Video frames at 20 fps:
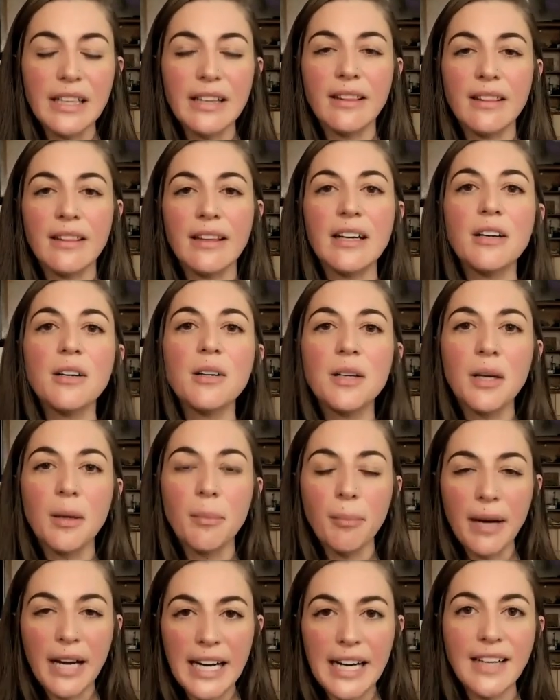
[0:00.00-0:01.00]
in their
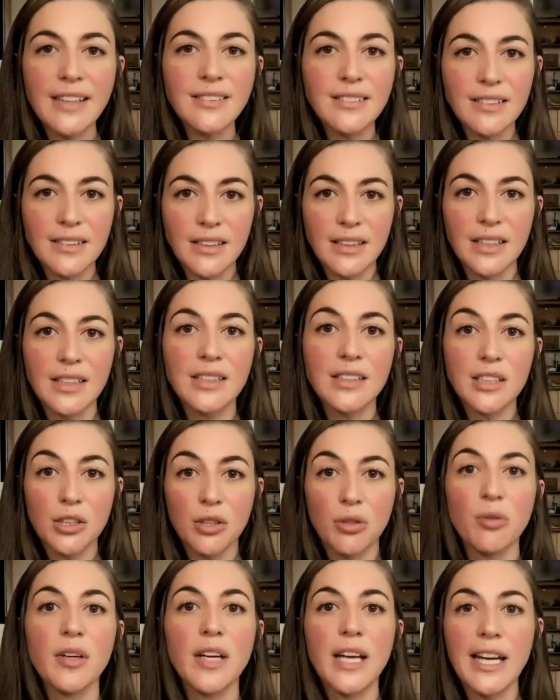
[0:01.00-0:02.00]
capacity to
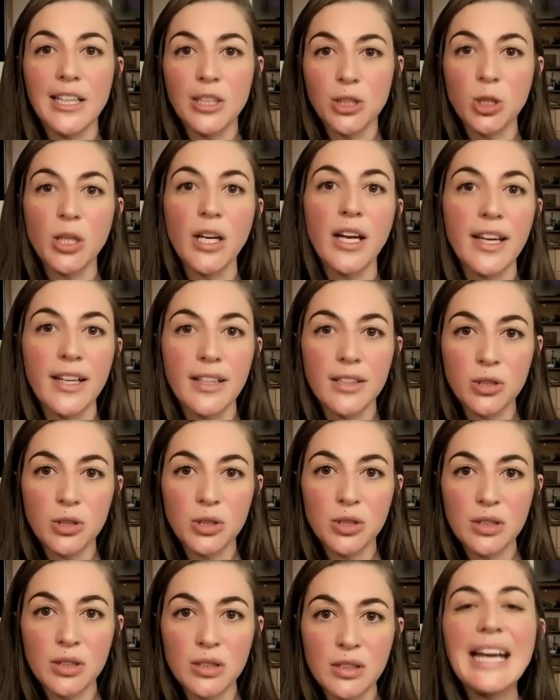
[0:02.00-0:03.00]
create change?